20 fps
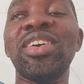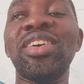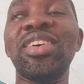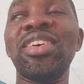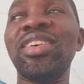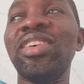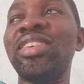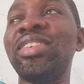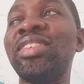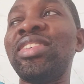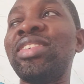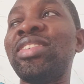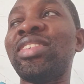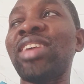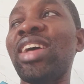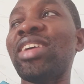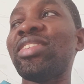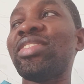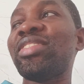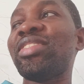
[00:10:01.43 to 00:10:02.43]
Is
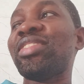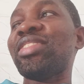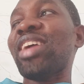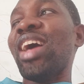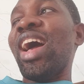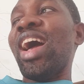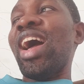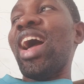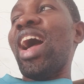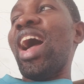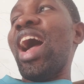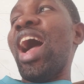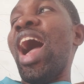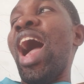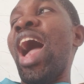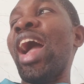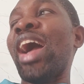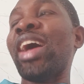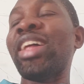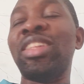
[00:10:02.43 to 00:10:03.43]
as
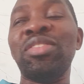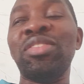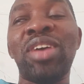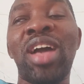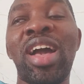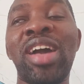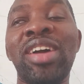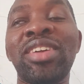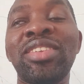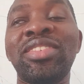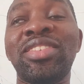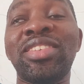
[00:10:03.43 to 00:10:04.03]
I had